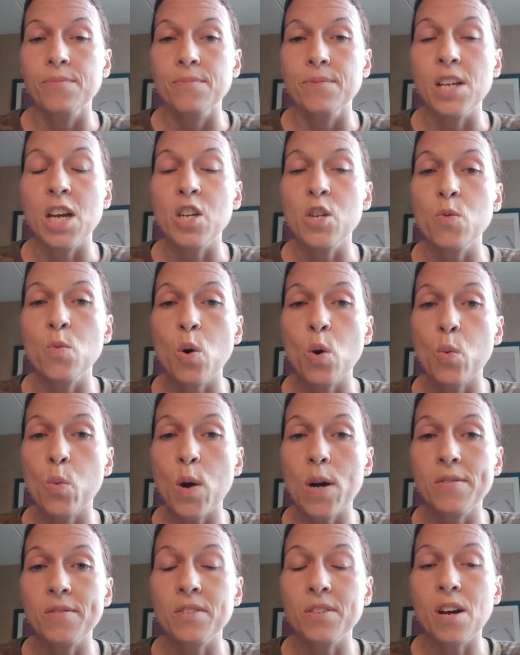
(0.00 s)
that you were
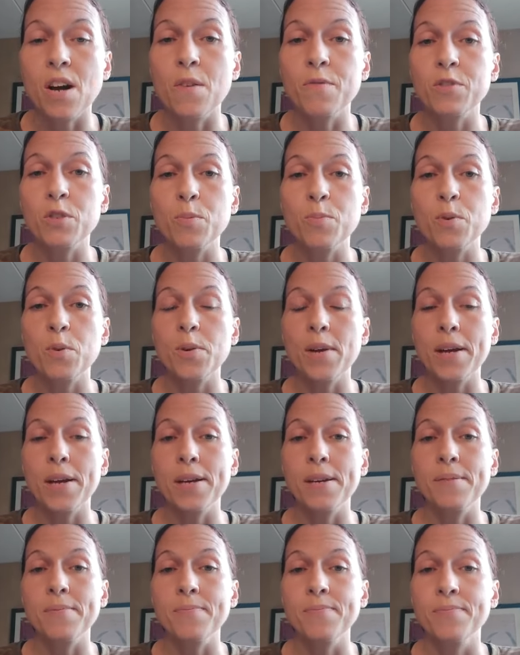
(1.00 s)
once comfortable
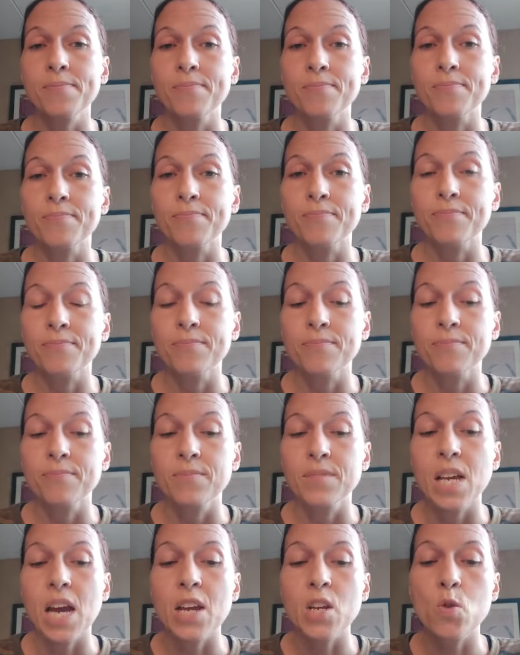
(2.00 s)
in,
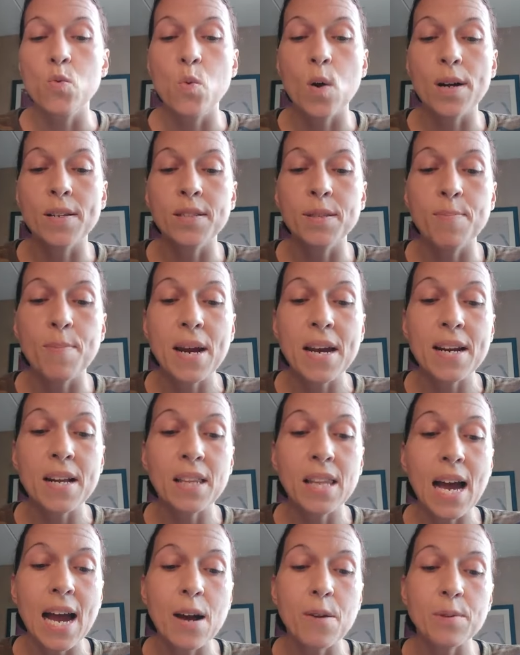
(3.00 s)
that you once made
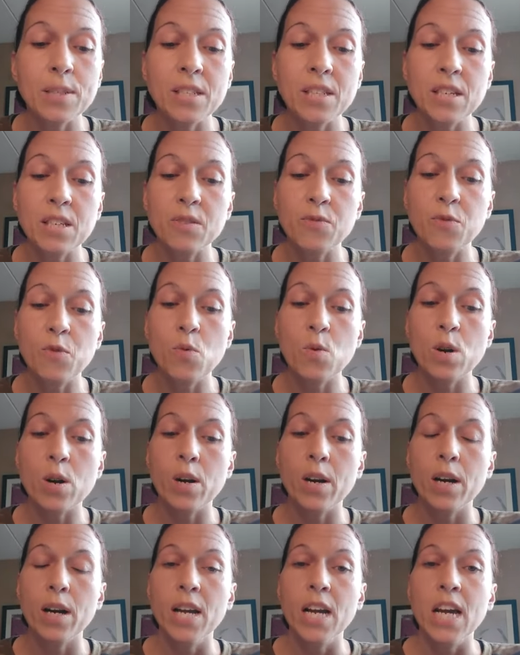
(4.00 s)
allowances
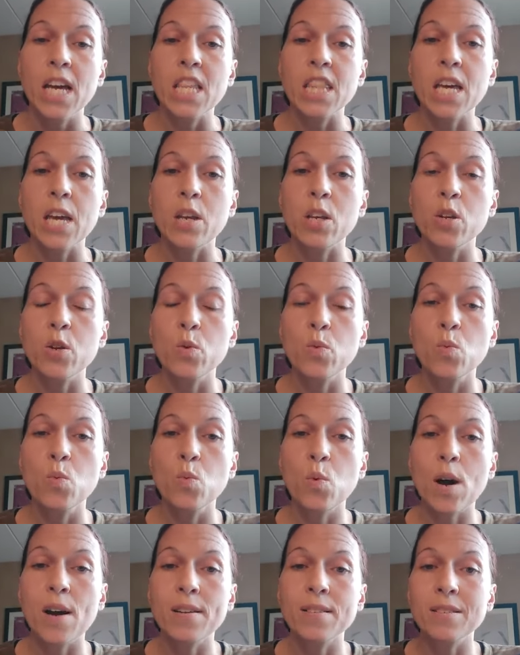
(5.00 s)
for, that you
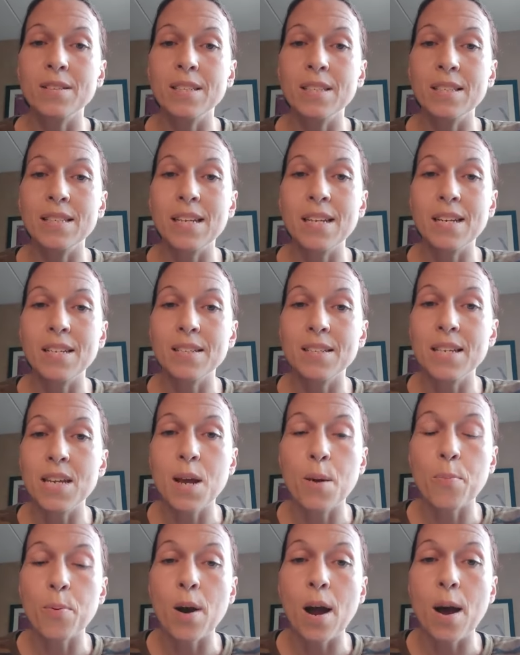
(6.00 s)
once didn't
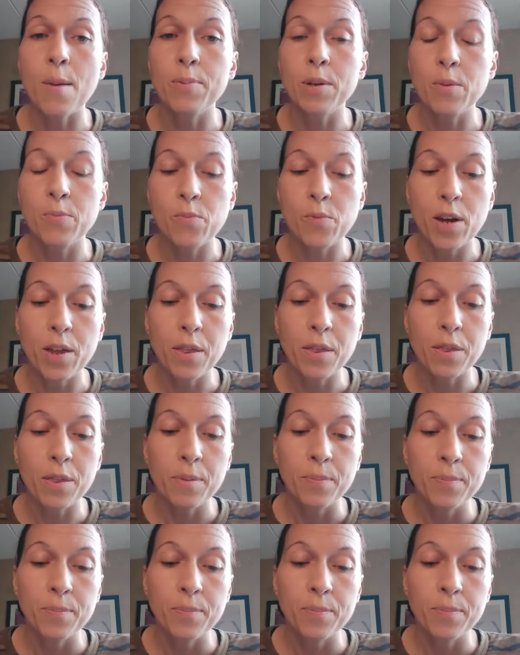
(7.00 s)
see a problem with.